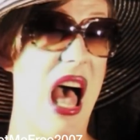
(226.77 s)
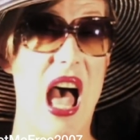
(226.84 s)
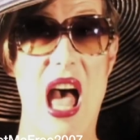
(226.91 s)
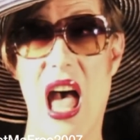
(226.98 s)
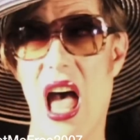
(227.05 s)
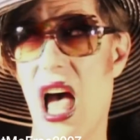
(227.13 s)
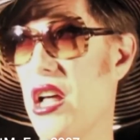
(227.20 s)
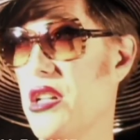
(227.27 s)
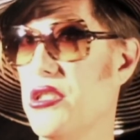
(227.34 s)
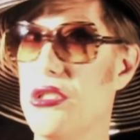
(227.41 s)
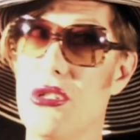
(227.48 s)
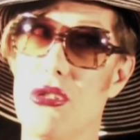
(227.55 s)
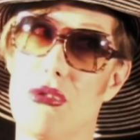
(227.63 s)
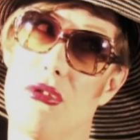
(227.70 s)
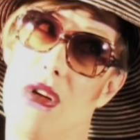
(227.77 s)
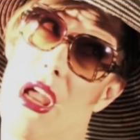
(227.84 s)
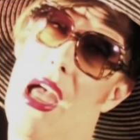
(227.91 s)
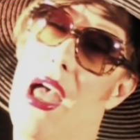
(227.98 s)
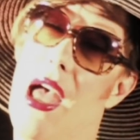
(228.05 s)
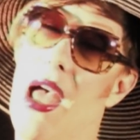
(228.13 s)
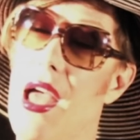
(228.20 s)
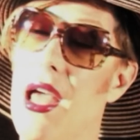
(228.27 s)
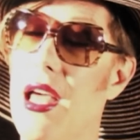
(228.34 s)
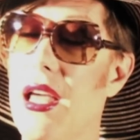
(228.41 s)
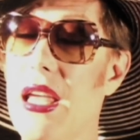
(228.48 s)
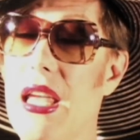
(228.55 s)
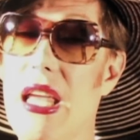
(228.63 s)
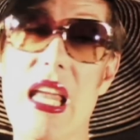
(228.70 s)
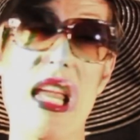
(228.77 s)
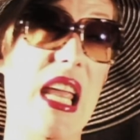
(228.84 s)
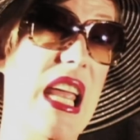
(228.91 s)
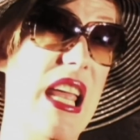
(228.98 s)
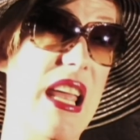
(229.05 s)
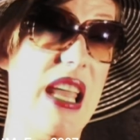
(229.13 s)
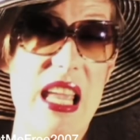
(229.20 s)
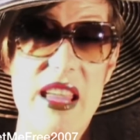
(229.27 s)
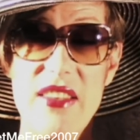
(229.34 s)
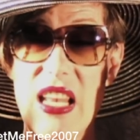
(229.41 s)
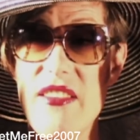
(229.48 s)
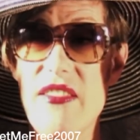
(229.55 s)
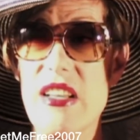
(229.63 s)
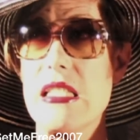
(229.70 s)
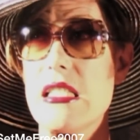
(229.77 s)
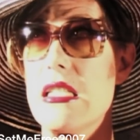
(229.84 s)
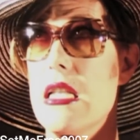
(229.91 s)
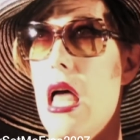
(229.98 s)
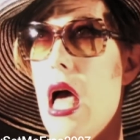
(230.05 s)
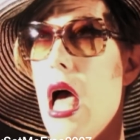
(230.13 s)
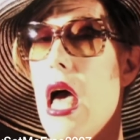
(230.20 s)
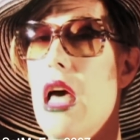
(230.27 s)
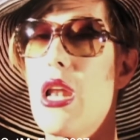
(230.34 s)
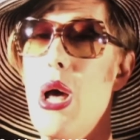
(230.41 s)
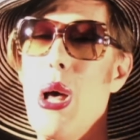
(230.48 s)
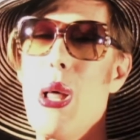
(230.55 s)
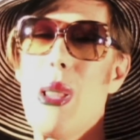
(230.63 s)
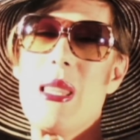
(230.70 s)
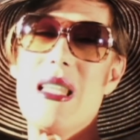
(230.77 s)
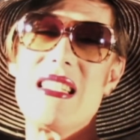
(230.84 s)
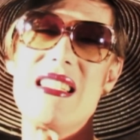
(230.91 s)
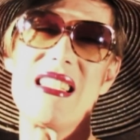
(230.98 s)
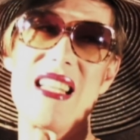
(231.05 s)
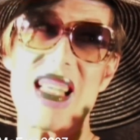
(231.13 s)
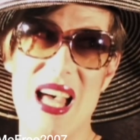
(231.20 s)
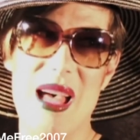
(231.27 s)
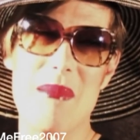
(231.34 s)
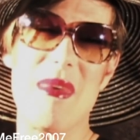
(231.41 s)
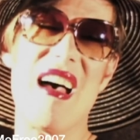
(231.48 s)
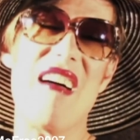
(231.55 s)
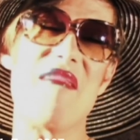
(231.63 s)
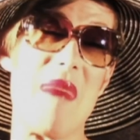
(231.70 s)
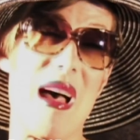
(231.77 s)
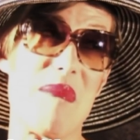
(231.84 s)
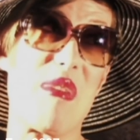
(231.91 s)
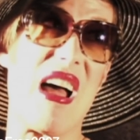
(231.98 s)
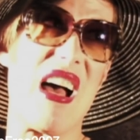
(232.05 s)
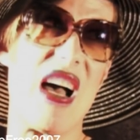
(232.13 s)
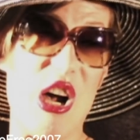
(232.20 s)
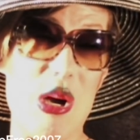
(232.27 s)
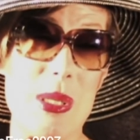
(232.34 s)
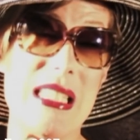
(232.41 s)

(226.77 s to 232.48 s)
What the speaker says: I'll try. Even if it's not on the top of my priority